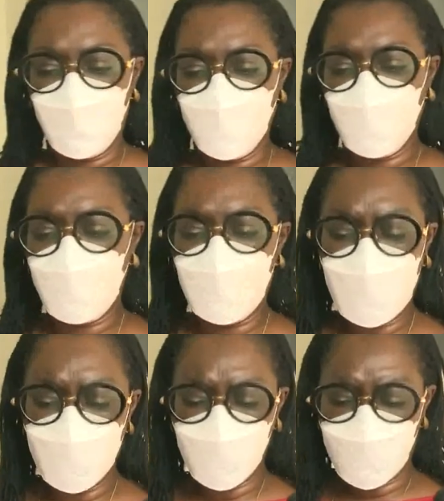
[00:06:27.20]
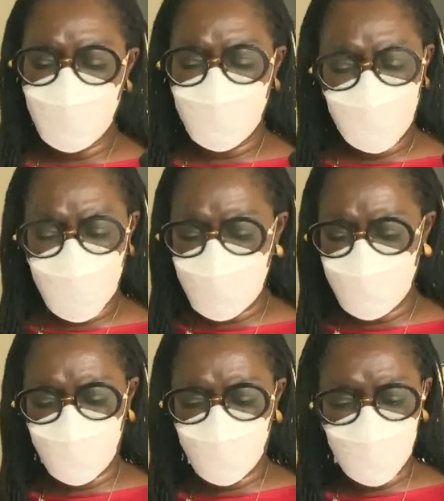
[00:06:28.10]
you know, and I've
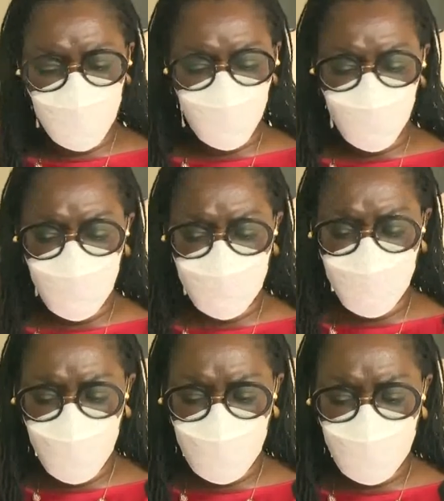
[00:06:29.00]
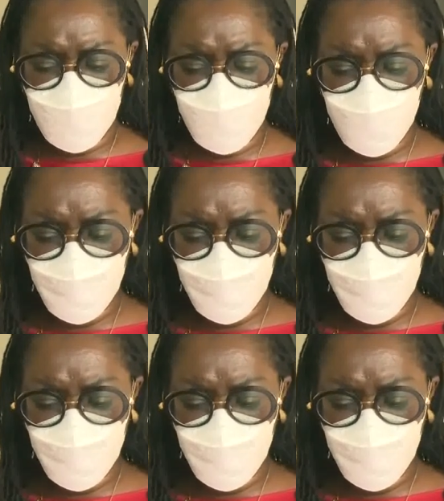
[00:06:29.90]
read it through and through and made